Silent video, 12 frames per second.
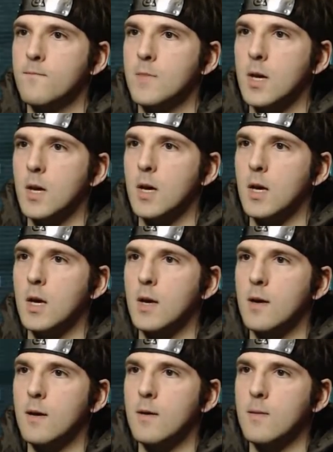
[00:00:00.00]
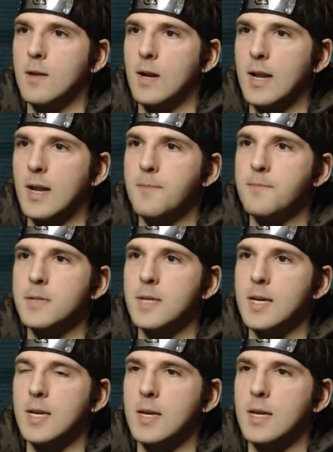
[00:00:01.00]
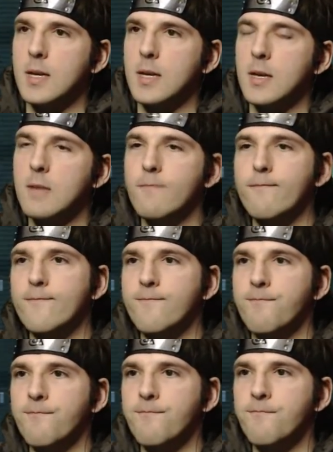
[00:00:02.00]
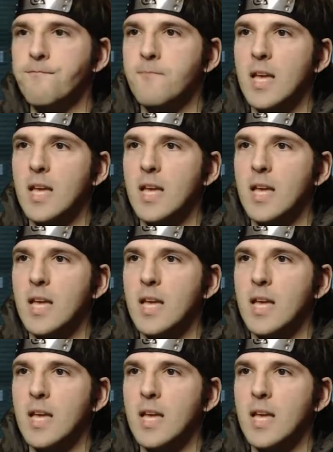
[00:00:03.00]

Uh, clips, like, hmm.